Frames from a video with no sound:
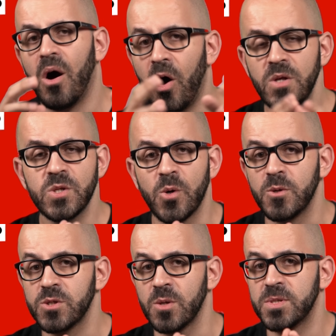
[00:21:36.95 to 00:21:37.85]

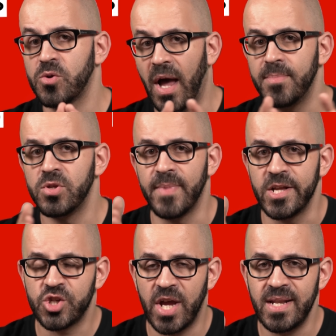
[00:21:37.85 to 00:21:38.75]
Also, subscribe to
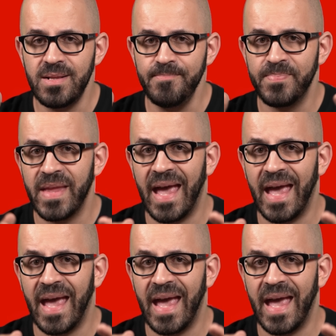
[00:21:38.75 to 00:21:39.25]
my channel